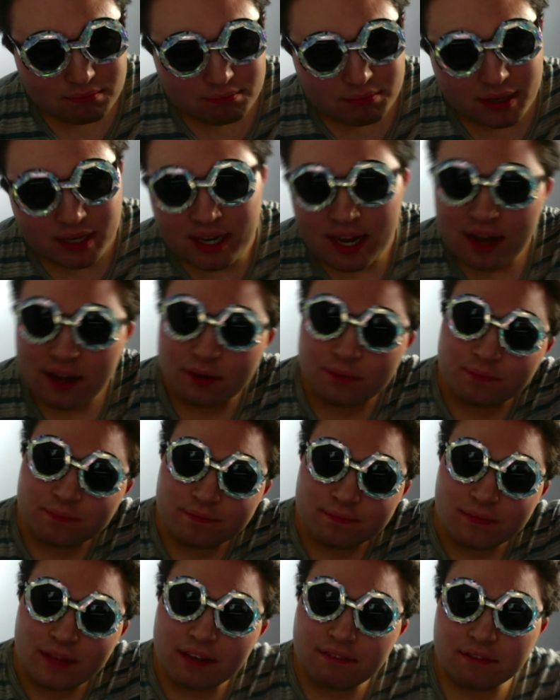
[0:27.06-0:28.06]
But no,
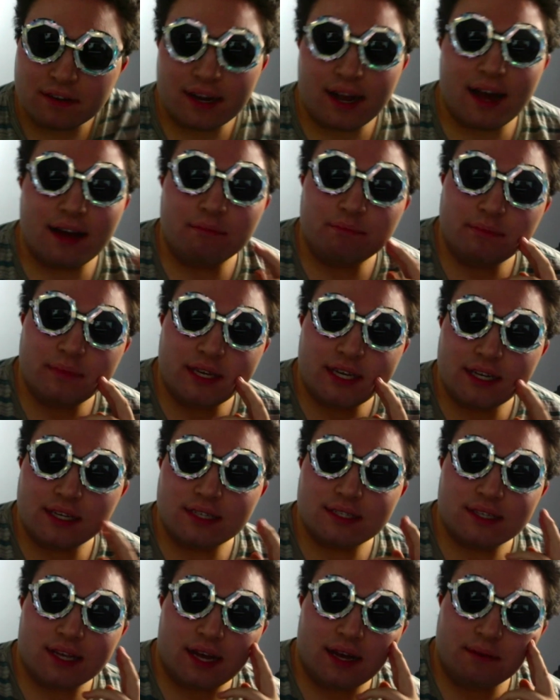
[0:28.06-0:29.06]
I forgot
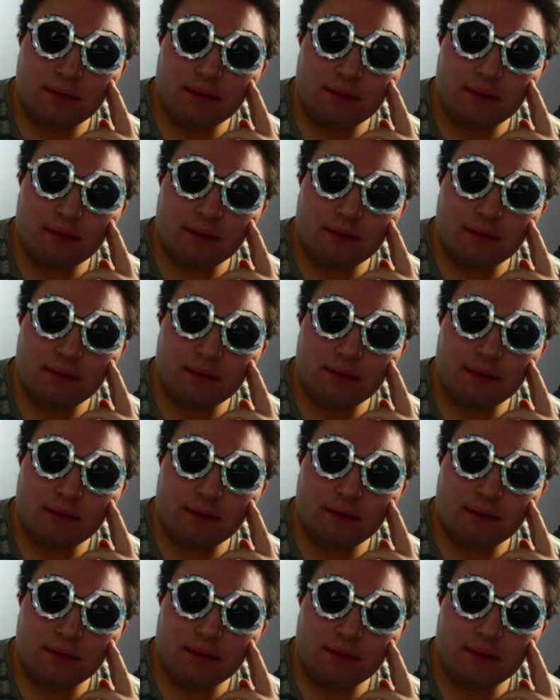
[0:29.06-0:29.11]
because